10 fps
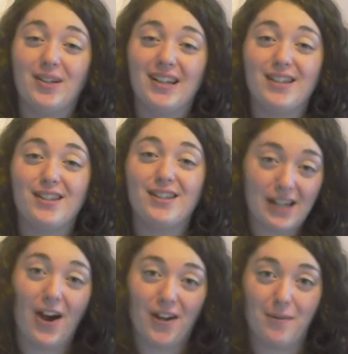is
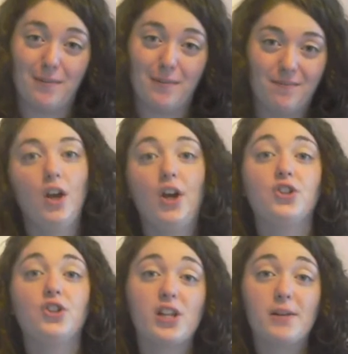economy.
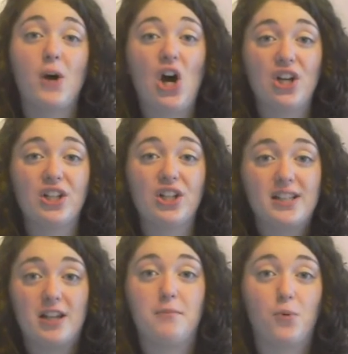Just like politics
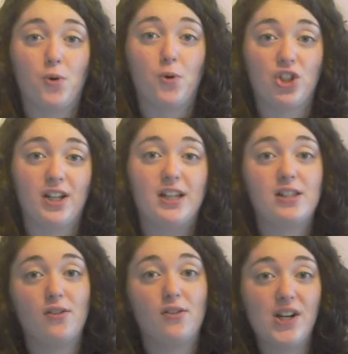and abortion, it's
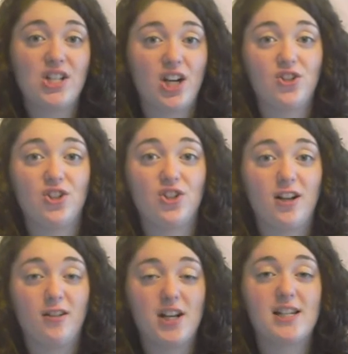a very touchy
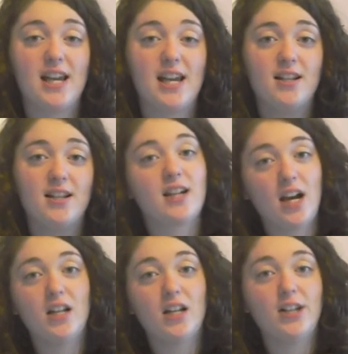subject and it's
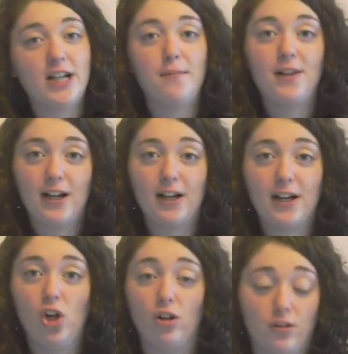kind of like a black
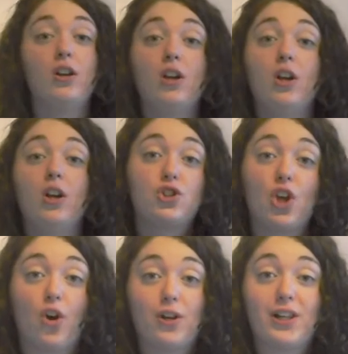hole.
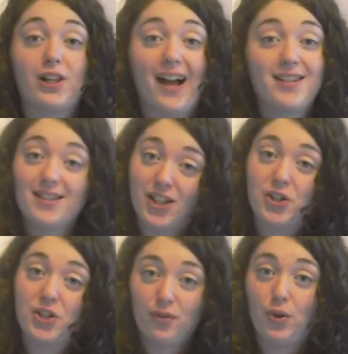So class,
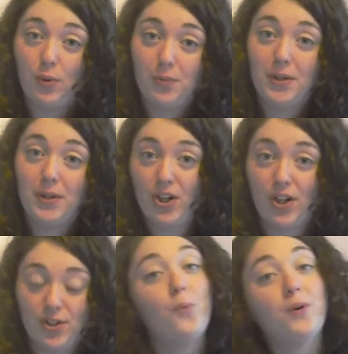let's review what we
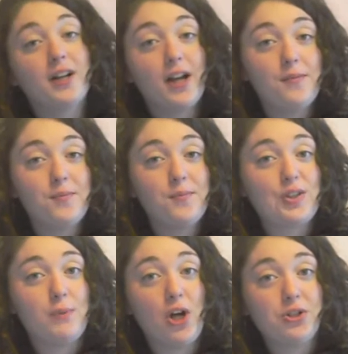learned. When it comes to
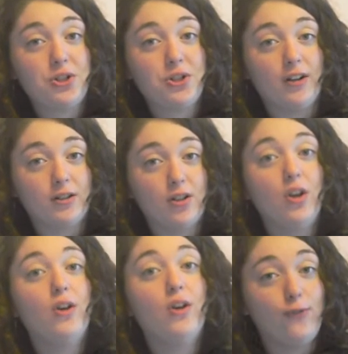small talk,
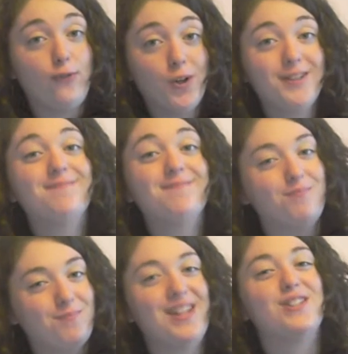forward
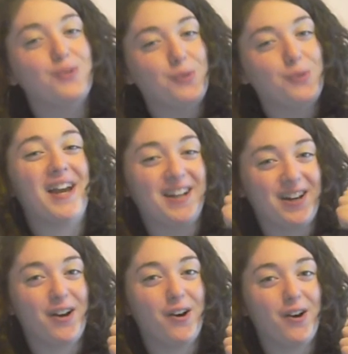is the way to
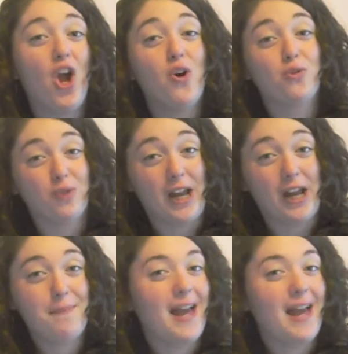go. Rape,